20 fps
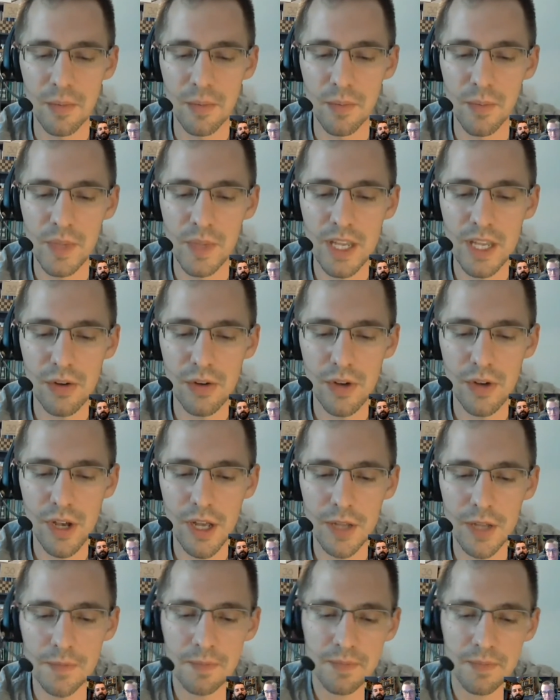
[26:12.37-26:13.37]
later
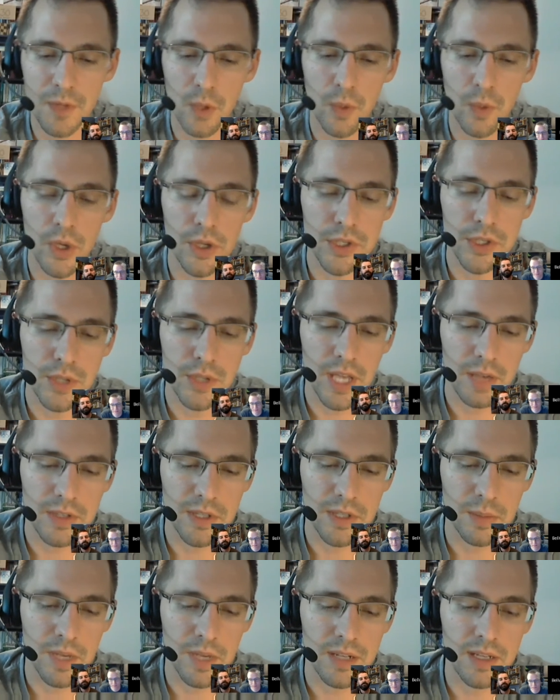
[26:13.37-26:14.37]
on we also have
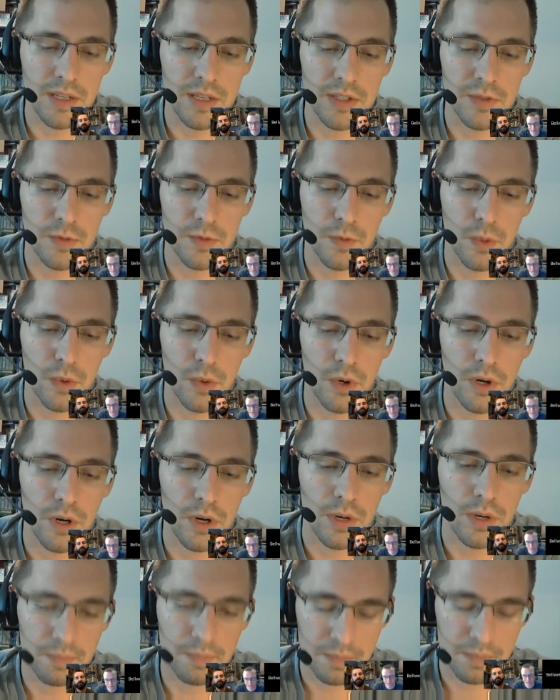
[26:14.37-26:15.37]
some ideas
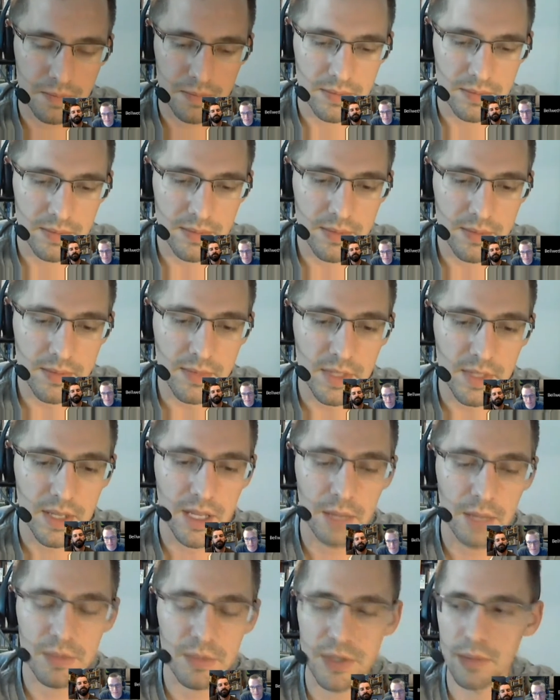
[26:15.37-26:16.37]
for
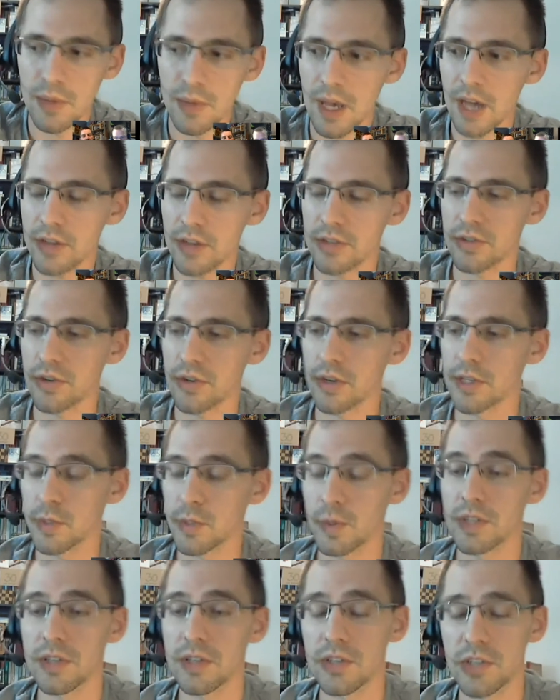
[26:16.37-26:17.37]
some extra
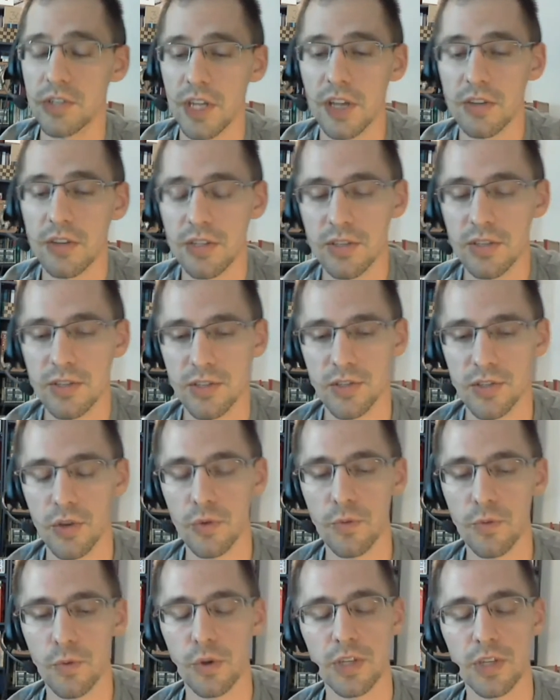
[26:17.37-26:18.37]
species challenges.
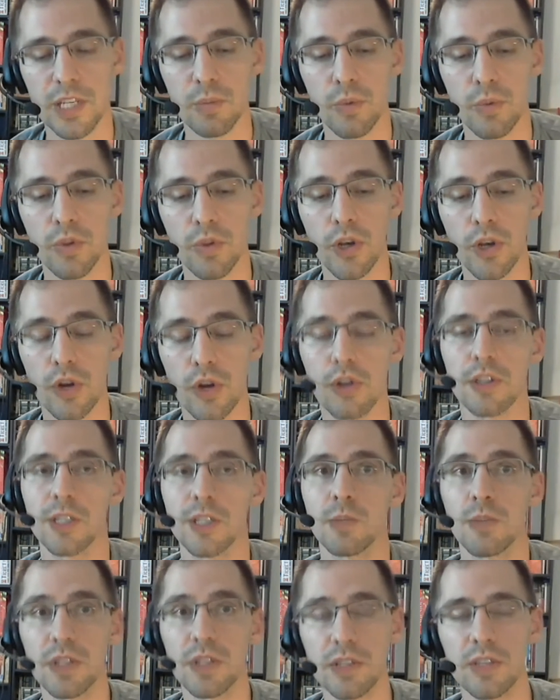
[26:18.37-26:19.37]
So, for example, the current
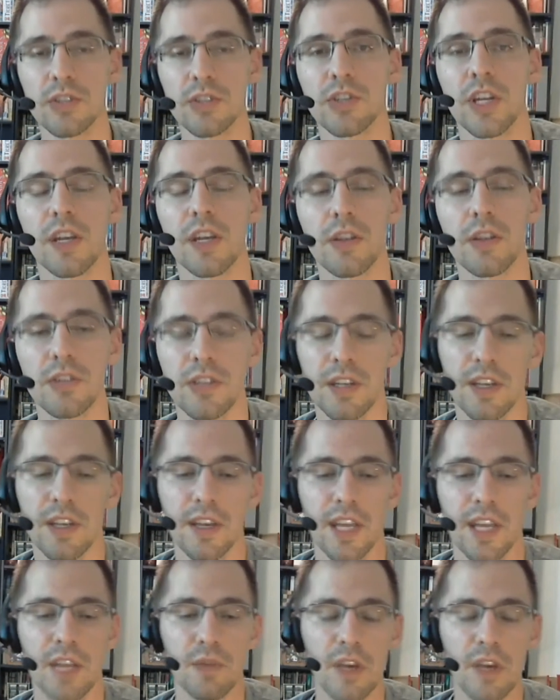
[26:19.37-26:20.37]
species challenge.
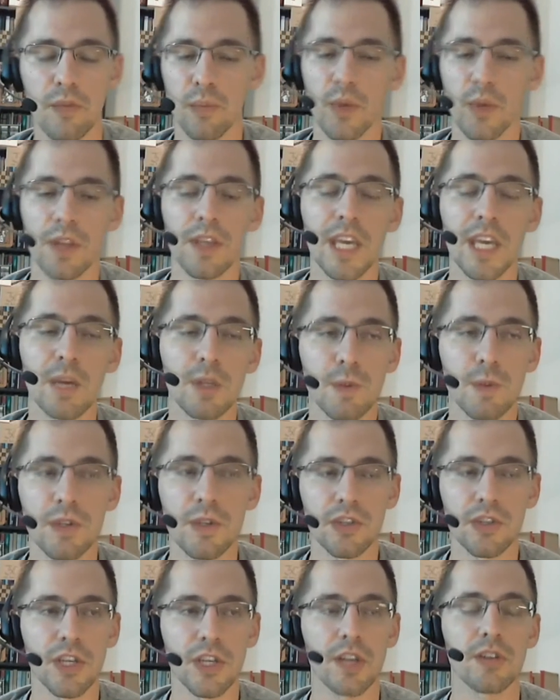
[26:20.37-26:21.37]
If you haven't played the game, a
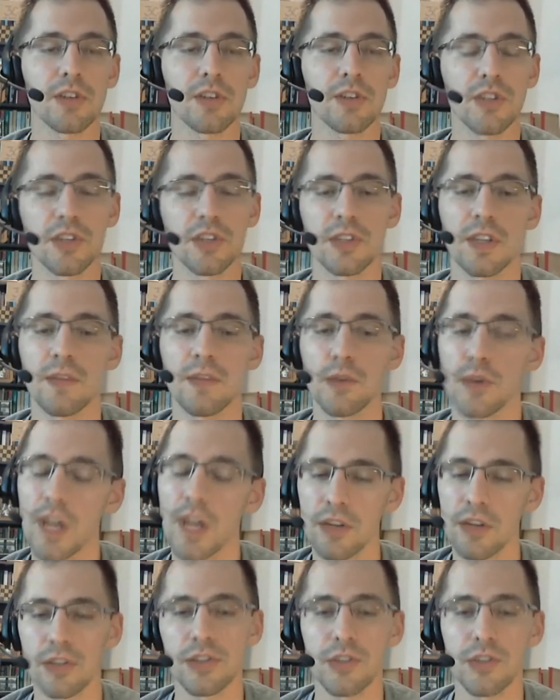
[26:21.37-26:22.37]
species challenge is just if you
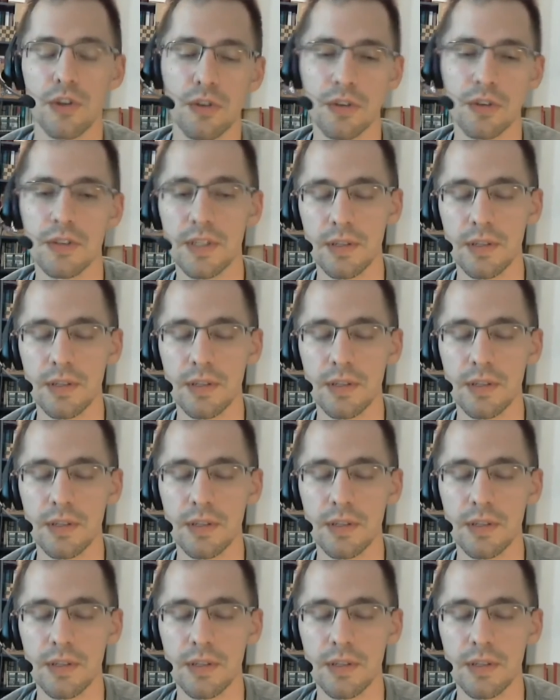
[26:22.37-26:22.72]
catch a certain